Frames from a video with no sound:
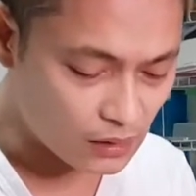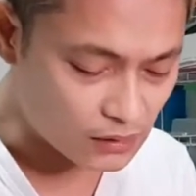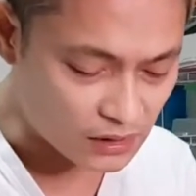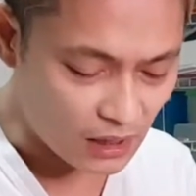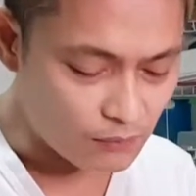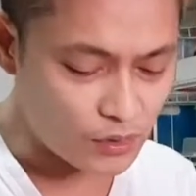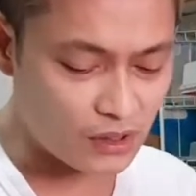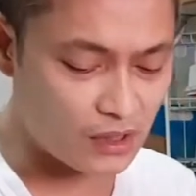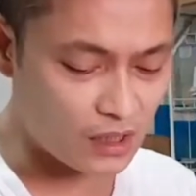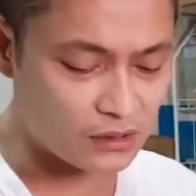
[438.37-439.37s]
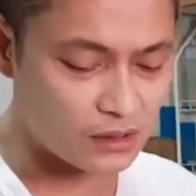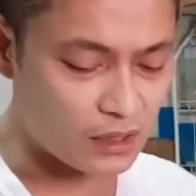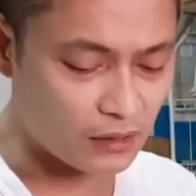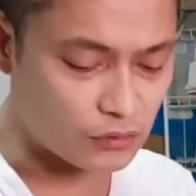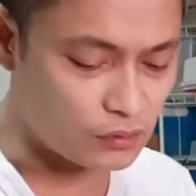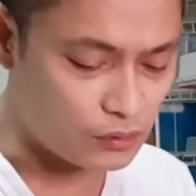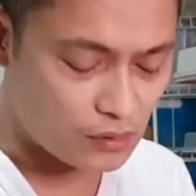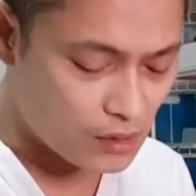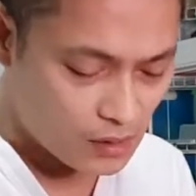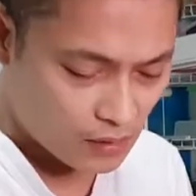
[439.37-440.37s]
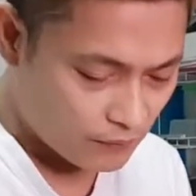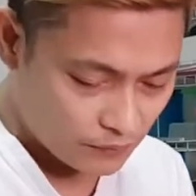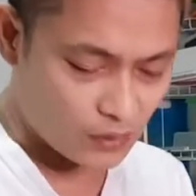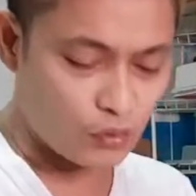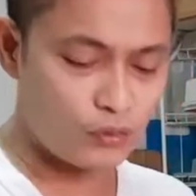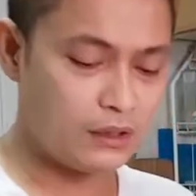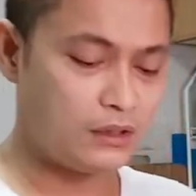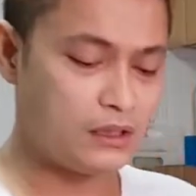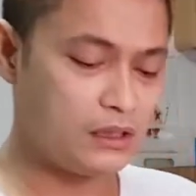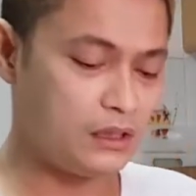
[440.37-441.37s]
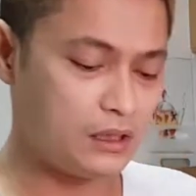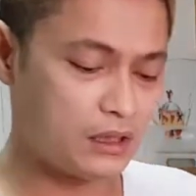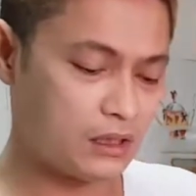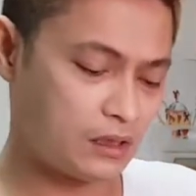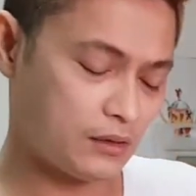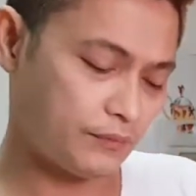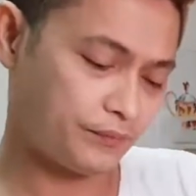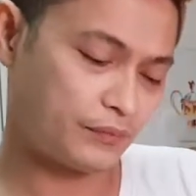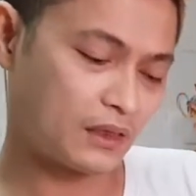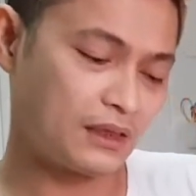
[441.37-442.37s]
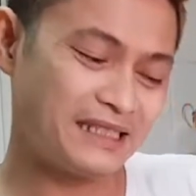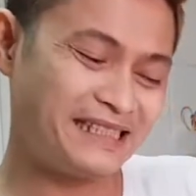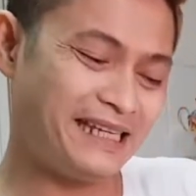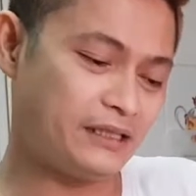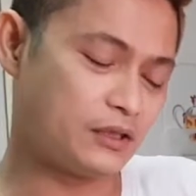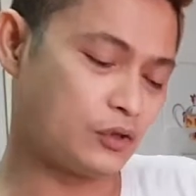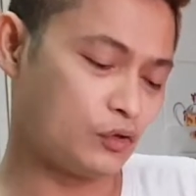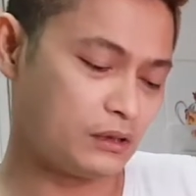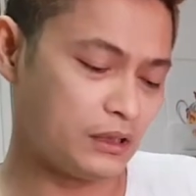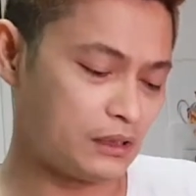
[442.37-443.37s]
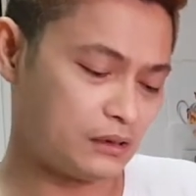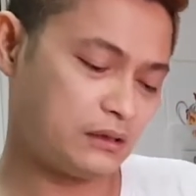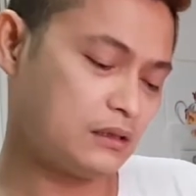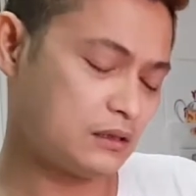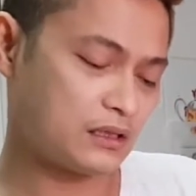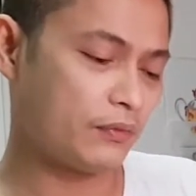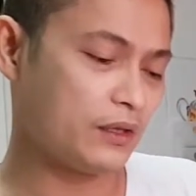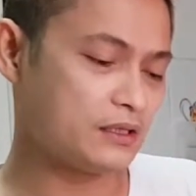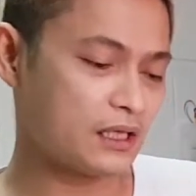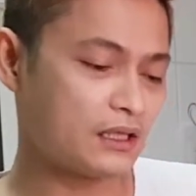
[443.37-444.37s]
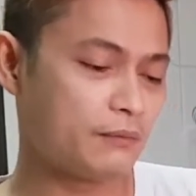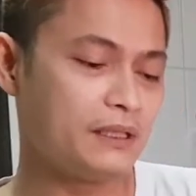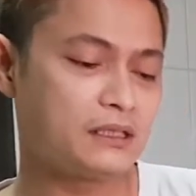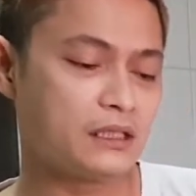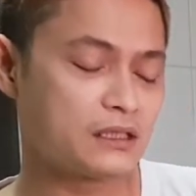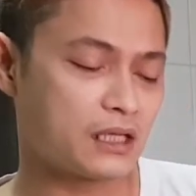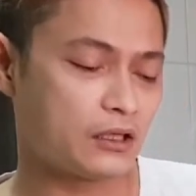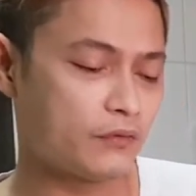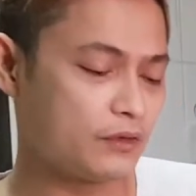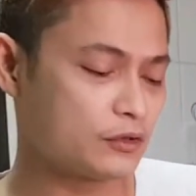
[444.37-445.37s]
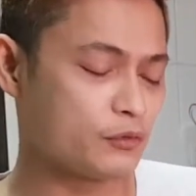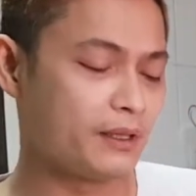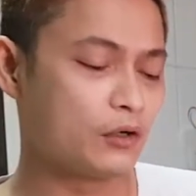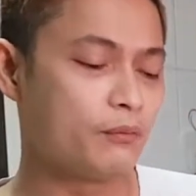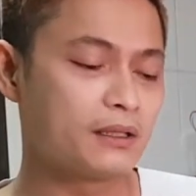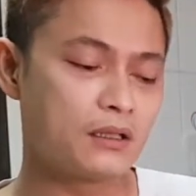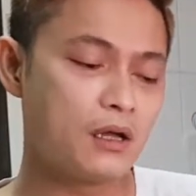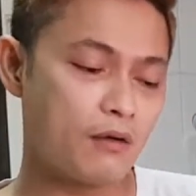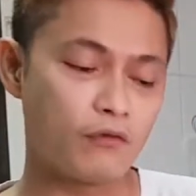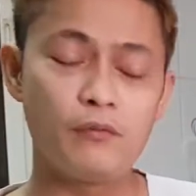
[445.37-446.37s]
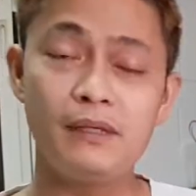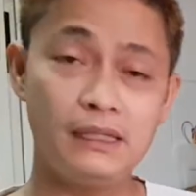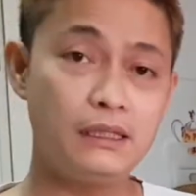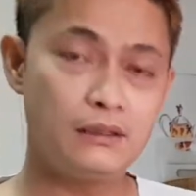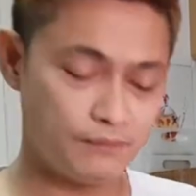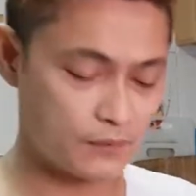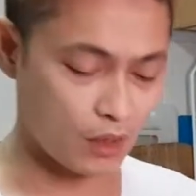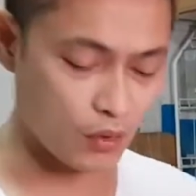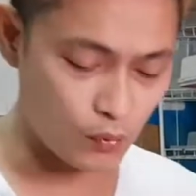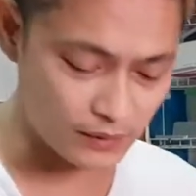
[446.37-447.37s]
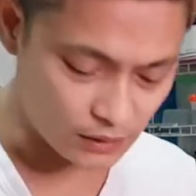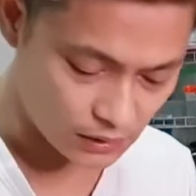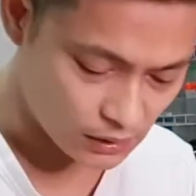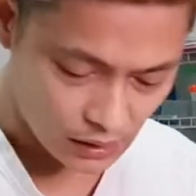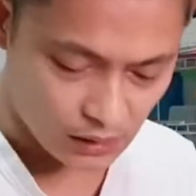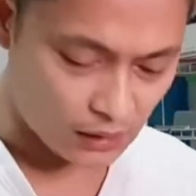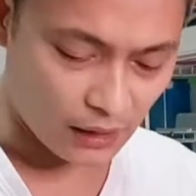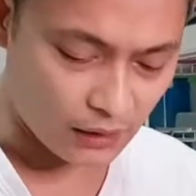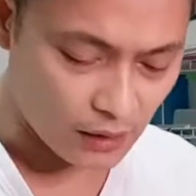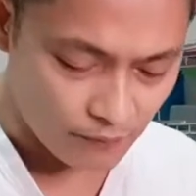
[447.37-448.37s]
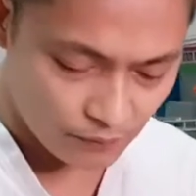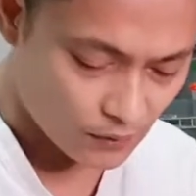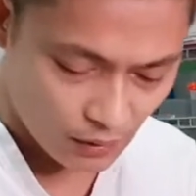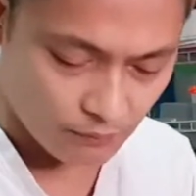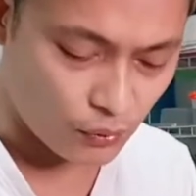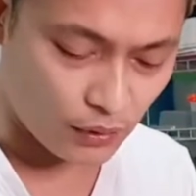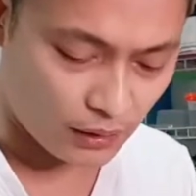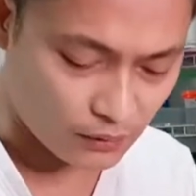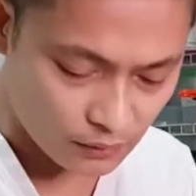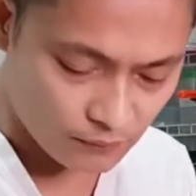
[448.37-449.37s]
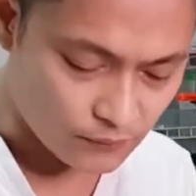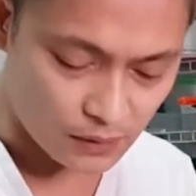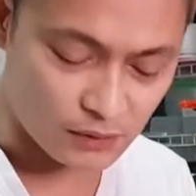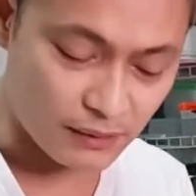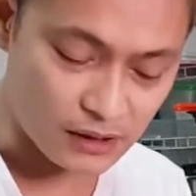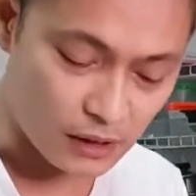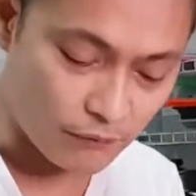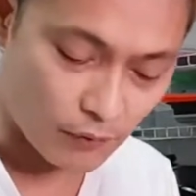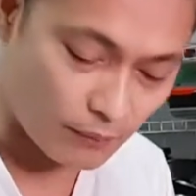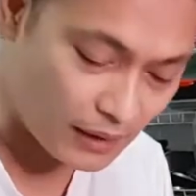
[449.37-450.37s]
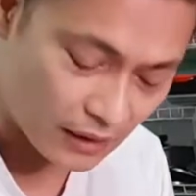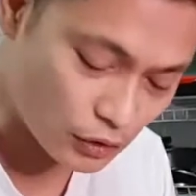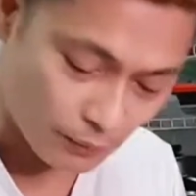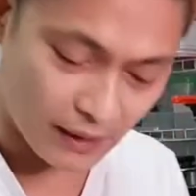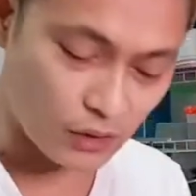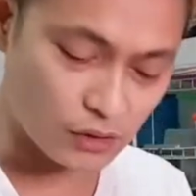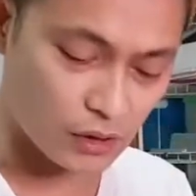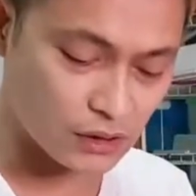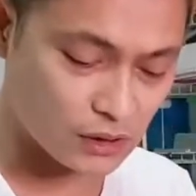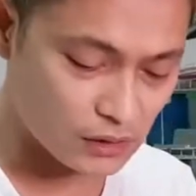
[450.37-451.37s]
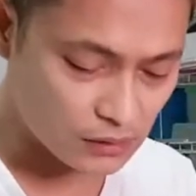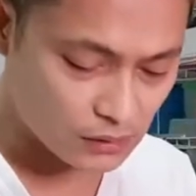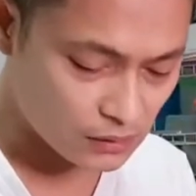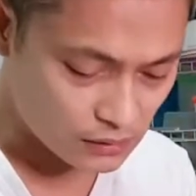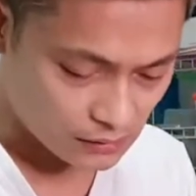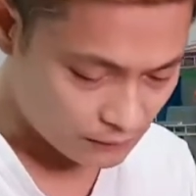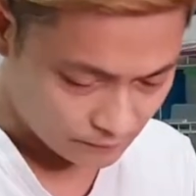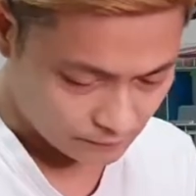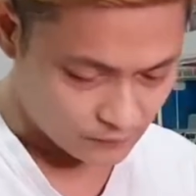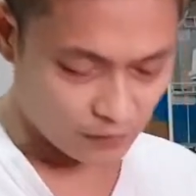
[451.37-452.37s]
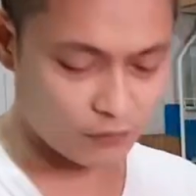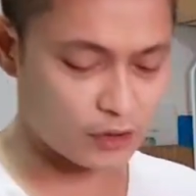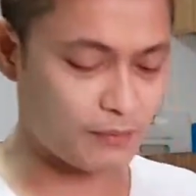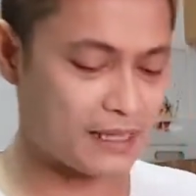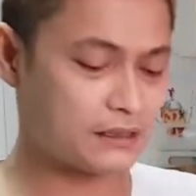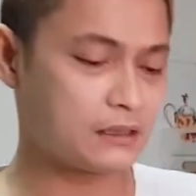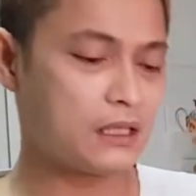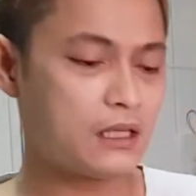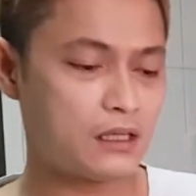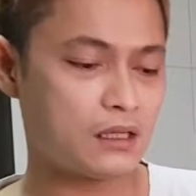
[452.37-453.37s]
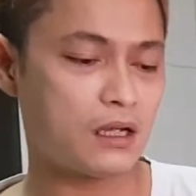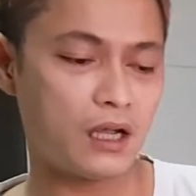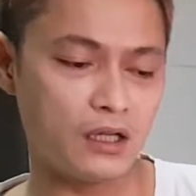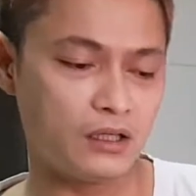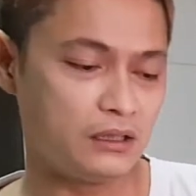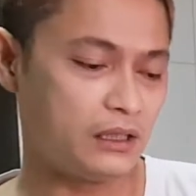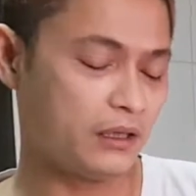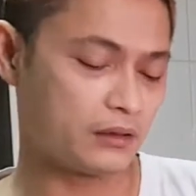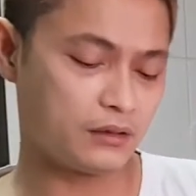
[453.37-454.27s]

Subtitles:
somebody doesn't like to, you don't need the seeds or the something inside, the meat inside of the tomato. But for me, I always like put it, especially for making tomato sauce for the pasta. I need it.